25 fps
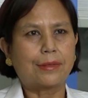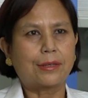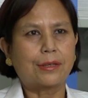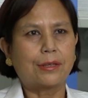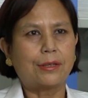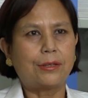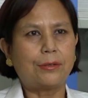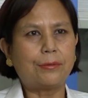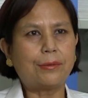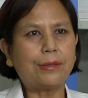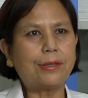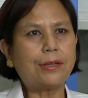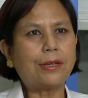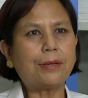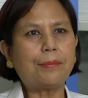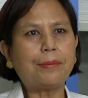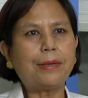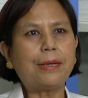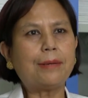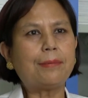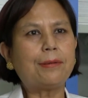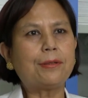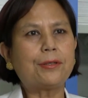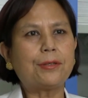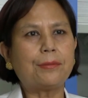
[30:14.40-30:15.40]
You will not
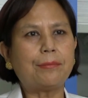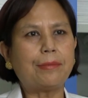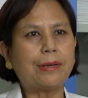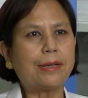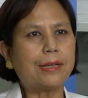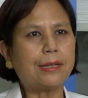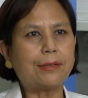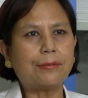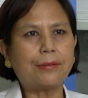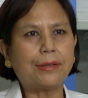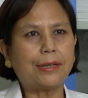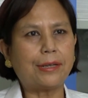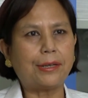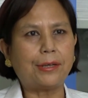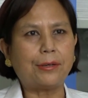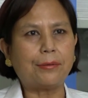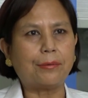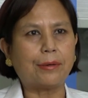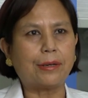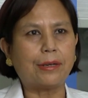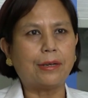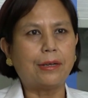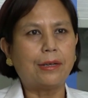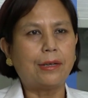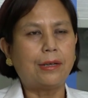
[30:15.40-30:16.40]
be able to mingle with
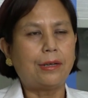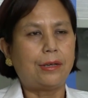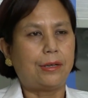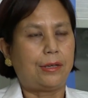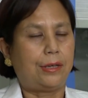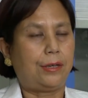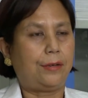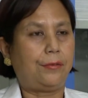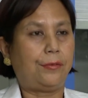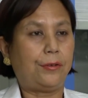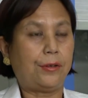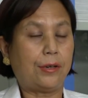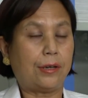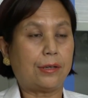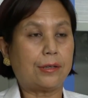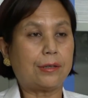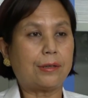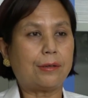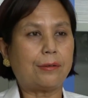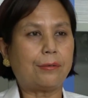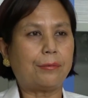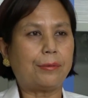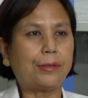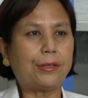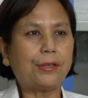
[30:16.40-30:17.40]
anyone. If you
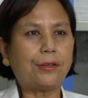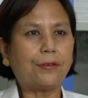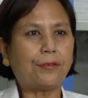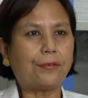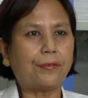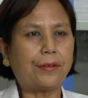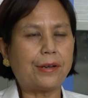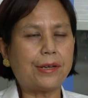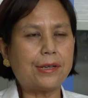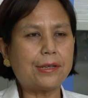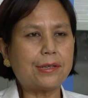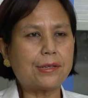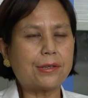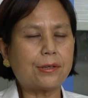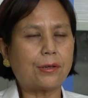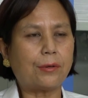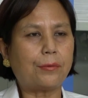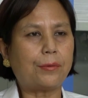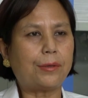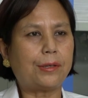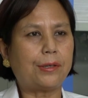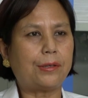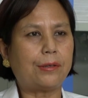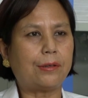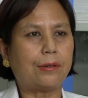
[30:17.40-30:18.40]
are with your friends or
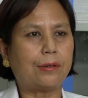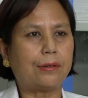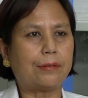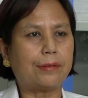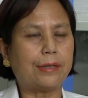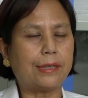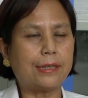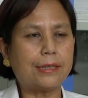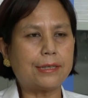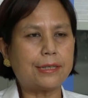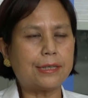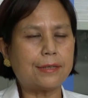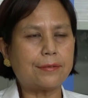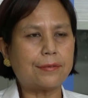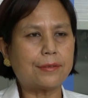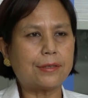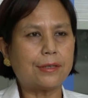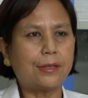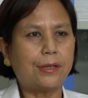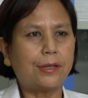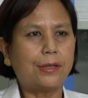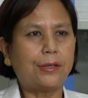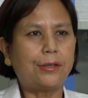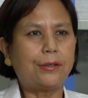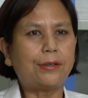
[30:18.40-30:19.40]
with your relatives,
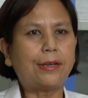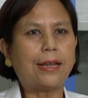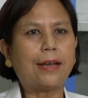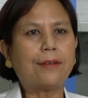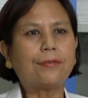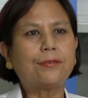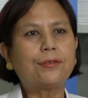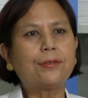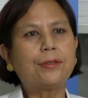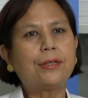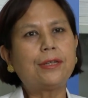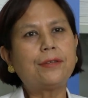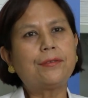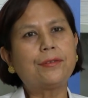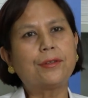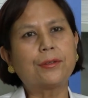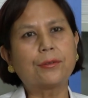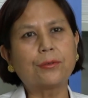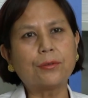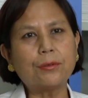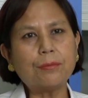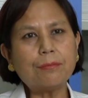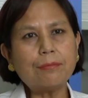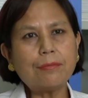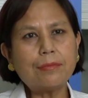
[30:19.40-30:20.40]
you'll have to leave the
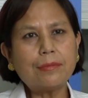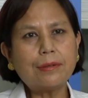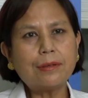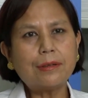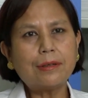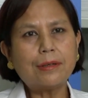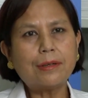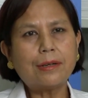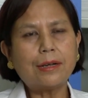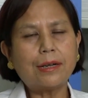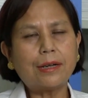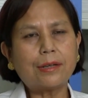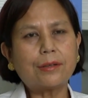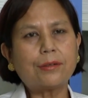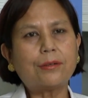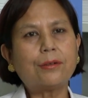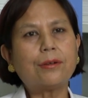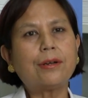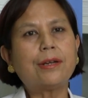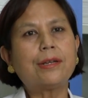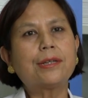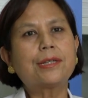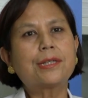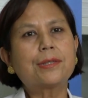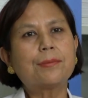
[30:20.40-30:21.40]
room and go
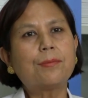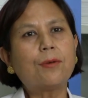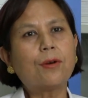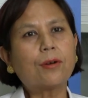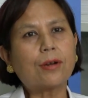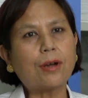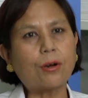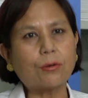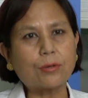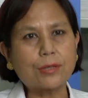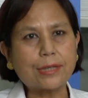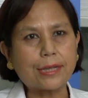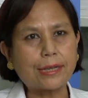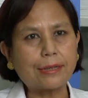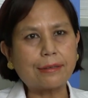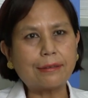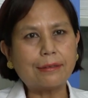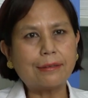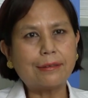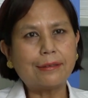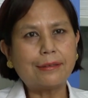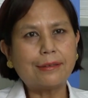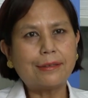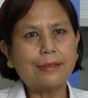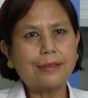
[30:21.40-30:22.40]
and smoke outside,
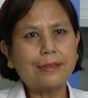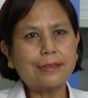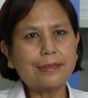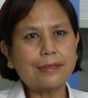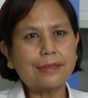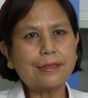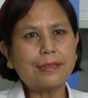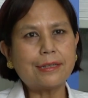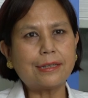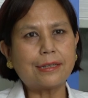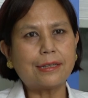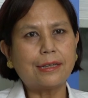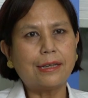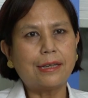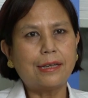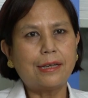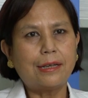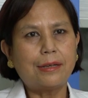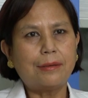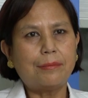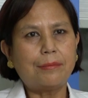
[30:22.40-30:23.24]
isn't it?